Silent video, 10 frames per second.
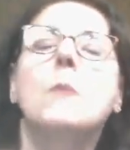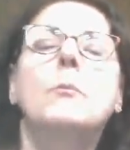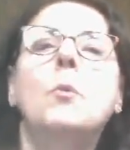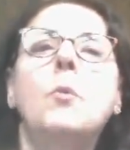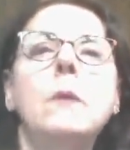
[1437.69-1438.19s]

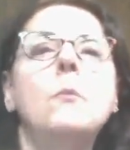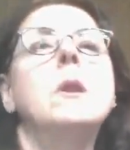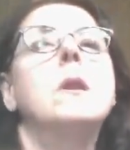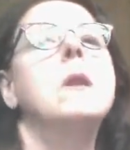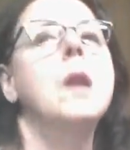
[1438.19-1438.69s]
But we
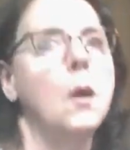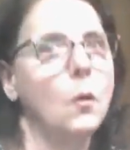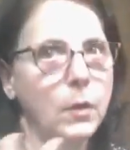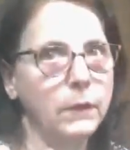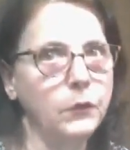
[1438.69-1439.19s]
wouldn't
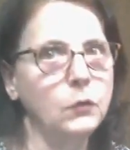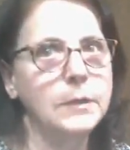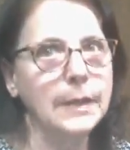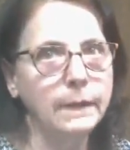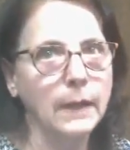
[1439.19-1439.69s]
know if you
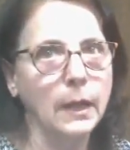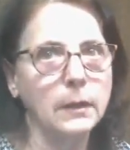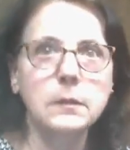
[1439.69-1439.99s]
did that